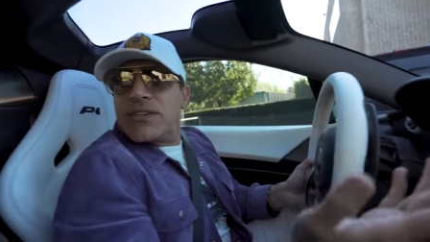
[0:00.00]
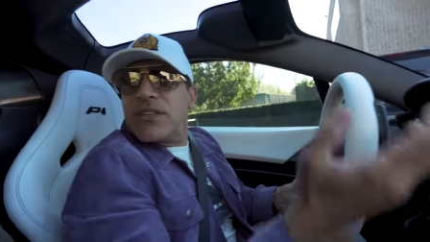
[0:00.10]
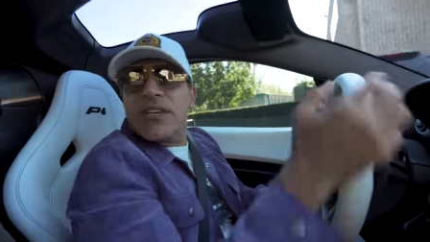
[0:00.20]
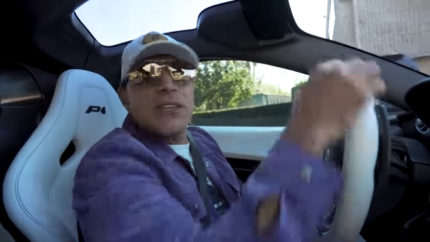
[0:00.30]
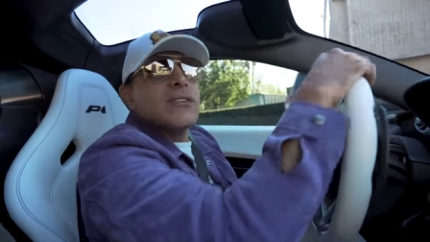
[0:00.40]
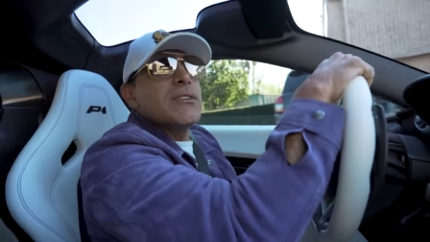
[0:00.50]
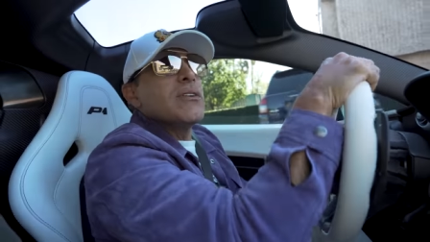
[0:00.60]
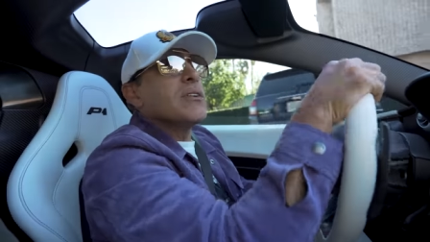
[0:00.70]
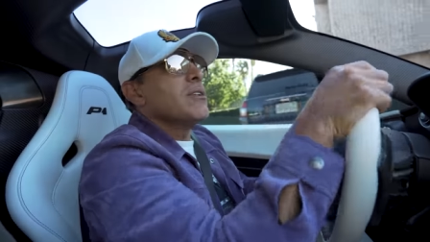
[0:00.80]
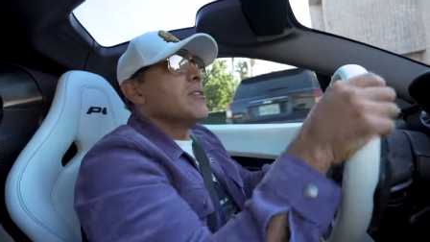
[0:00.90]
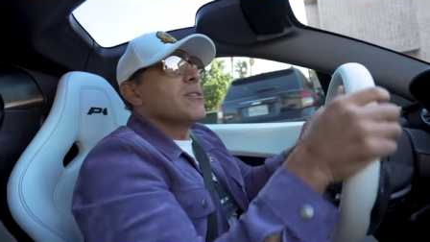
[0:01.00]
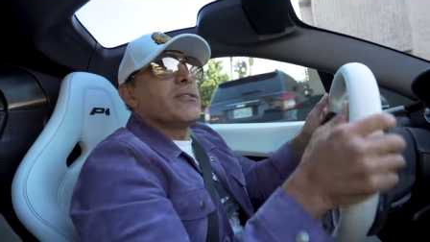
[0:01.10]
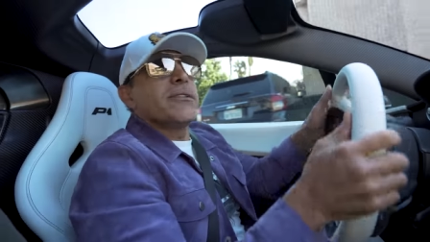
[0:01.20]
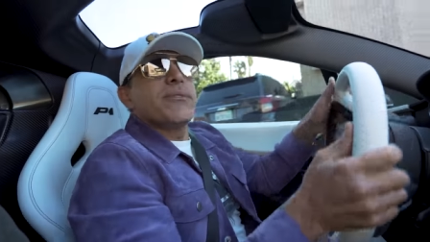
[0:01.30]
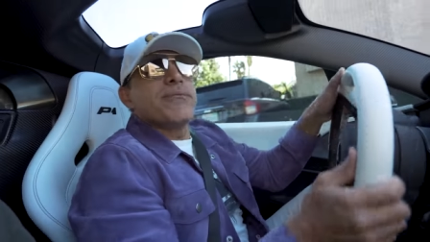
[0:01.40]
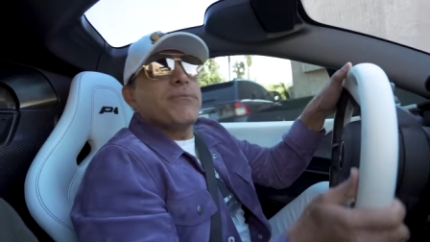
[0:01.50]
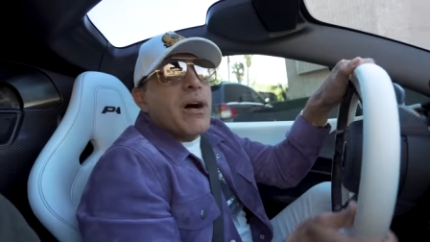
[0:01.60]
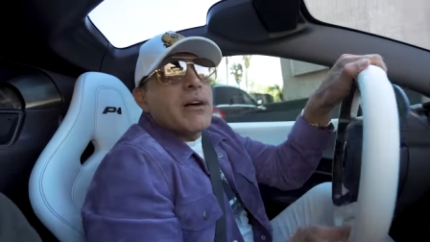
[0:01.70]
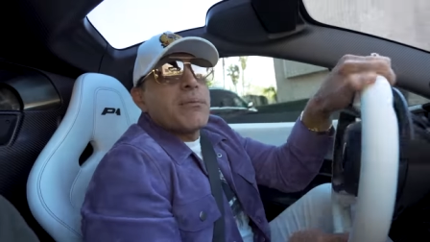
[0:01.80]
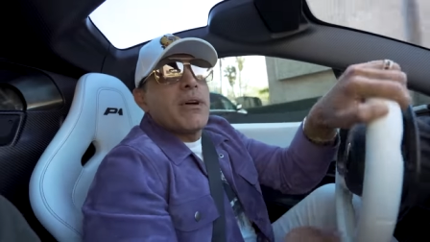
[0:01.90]
it is? Yeah. Oh,
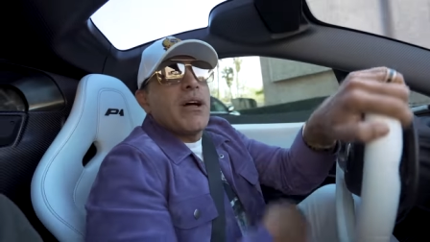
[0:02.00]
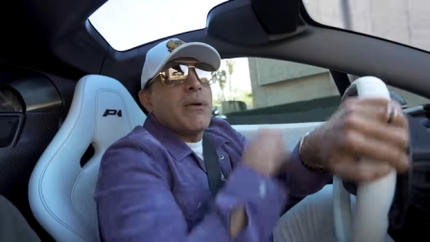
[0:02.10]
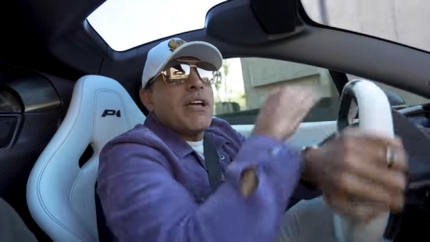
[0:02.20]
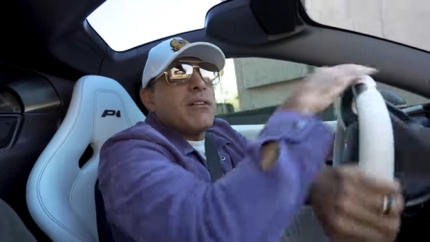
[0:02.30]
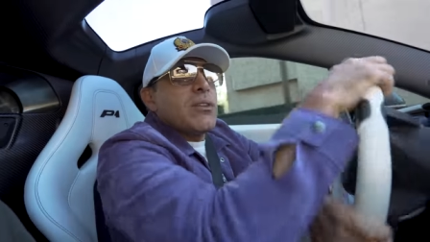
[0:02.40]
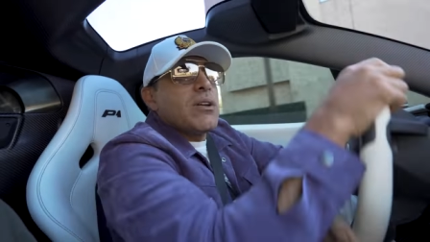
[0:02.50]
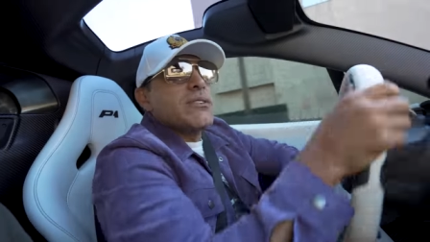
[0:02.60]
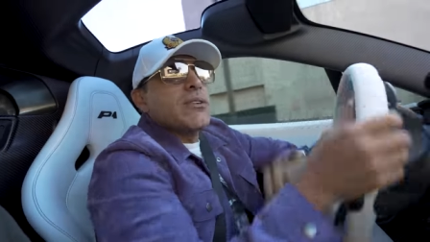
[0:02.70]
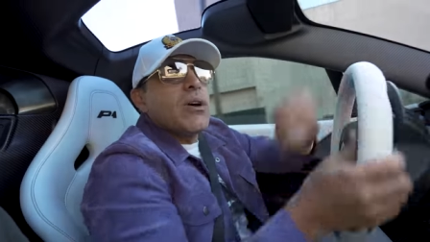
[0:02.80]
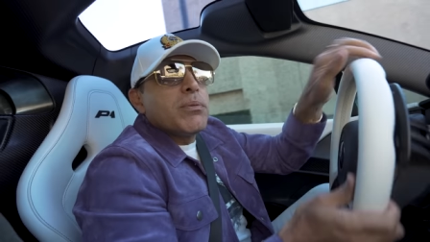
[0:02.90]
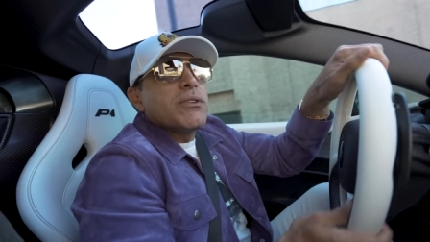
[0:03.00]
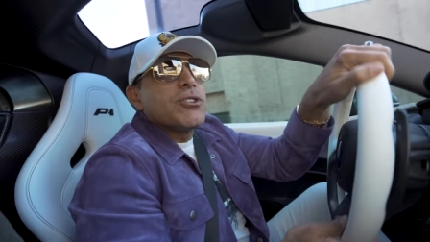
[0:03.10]
I may have lost a couple of